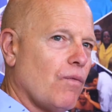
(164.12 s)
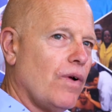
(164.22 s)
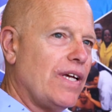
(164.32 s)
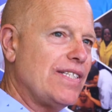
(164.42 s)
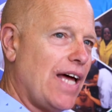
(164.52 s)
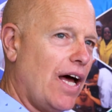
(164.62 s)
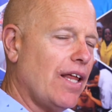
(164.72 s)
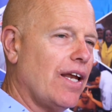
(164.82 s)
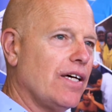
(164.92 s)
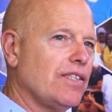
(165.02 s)
What he's
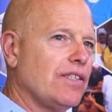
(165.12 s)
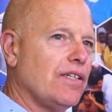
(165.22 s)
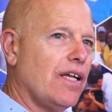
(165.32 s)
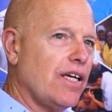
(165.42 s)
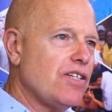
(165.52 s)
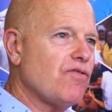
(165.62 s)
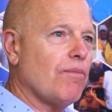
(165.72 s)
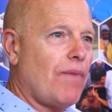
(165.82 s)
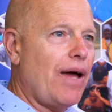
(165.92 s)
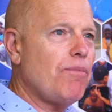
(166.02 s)
telling us, at least
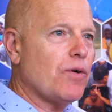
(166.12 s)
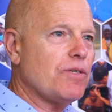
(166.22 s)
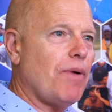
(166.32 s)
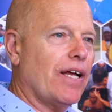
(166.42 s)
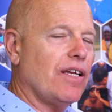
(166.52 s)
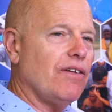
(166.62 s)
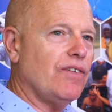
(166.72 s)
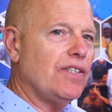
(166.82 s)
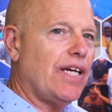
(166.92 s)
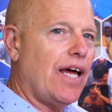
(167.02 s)
from my perspective,
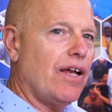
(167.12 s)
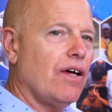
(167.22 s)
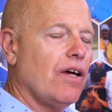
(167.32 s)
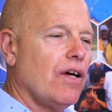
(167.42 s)
is that